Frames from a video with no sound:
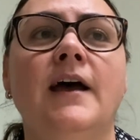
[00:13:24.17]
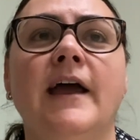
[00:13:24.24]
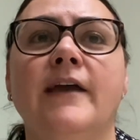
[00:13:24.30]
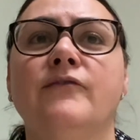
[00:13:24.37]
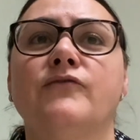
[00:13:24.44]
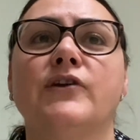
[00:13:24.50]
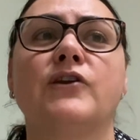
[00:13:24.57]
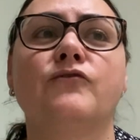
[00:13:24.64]

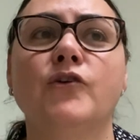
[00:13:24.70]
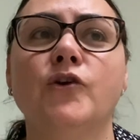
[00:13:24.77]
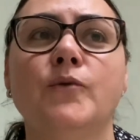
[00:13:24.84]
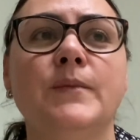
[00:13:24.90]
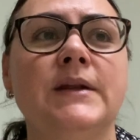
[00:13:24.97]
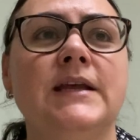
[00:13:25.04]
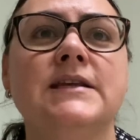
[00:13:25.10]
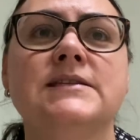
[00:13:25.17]
If
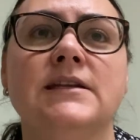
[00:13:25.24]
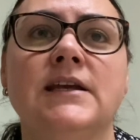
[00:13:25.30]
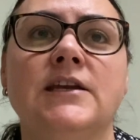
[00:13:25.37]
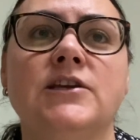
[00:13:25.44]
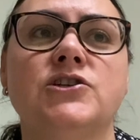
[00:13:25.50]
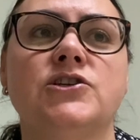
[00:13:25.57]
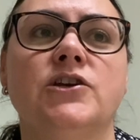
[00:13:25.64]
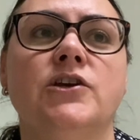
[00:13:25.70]
recruitment is an
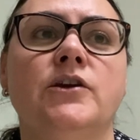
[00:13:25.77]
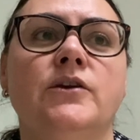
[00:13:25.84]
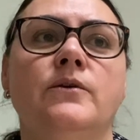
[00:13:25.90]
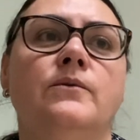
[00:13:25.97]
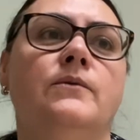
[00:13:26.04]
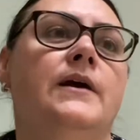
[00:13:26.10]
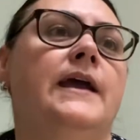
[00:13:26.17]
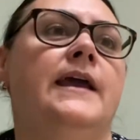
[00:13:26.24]

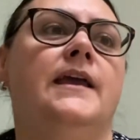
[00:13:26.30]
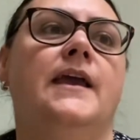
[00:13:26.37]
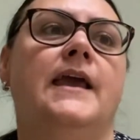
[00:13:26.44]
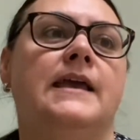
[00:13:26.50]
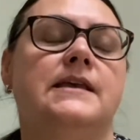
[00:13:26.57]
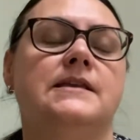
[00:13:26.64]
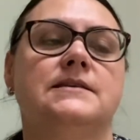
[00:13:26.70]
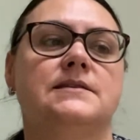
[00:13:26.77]
issue,
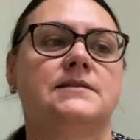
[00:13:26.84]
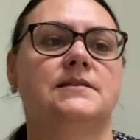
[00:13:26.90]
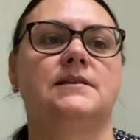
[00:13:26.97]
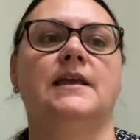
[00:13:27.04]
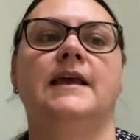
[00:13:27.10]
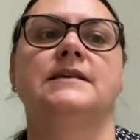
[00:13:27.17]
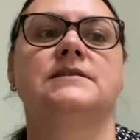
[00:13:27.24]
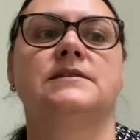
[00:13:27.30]

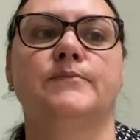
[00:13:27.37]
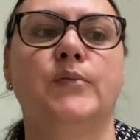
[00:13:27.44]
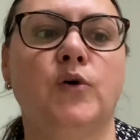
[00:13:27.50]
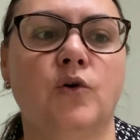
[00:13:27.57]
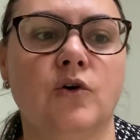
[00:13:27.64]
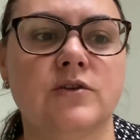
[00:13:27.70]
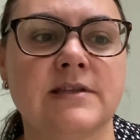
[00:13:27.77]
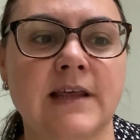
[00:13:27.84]
it
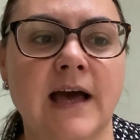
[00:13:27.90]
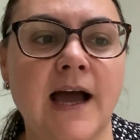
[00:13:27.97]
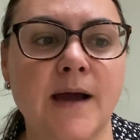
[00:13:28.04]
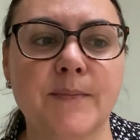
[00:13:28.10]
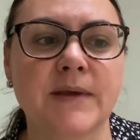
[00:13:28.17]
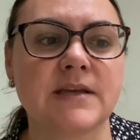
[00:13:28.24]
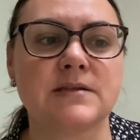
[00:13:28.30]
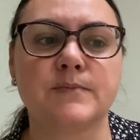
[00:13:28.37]
supports that,
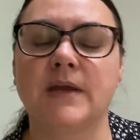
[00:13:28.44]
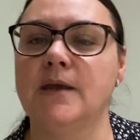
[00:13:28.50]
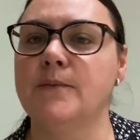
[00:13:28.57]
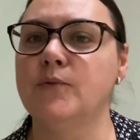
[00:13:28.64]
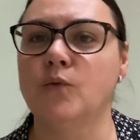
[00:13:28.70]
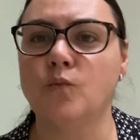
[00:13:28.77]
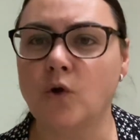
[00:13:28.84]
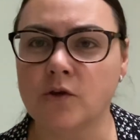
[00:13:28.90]
because
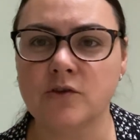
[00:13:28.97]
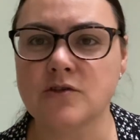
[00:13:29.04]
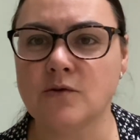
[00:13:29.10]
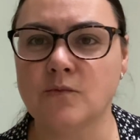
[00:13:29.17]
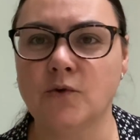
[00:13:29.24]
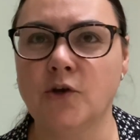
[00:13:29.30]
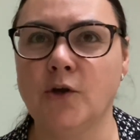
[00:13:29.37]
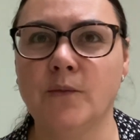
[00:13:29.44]
people want to
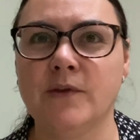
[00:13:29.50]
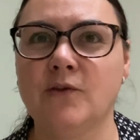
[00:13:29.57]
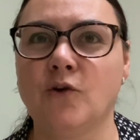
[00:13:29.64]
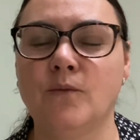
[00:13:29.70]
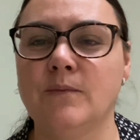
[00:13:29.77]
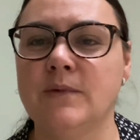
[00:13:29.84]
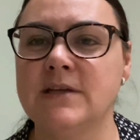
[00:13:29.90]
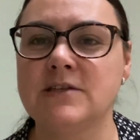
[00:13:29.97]
work with
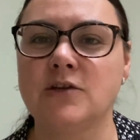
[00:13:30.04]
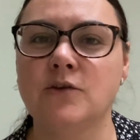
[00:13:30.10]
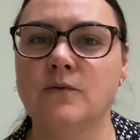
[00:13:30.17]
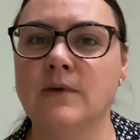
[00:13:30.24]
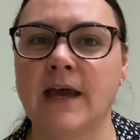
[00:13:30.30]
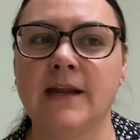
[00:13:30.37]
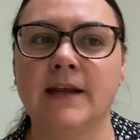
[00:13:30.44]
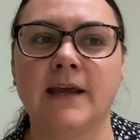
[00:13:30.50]
companies who
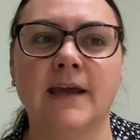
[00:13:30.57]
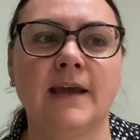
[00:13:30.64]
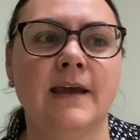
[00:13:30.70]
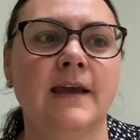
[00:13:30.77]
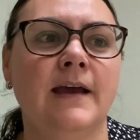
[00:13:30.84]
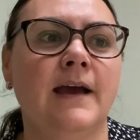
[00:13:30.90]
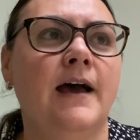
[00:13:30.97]
get it.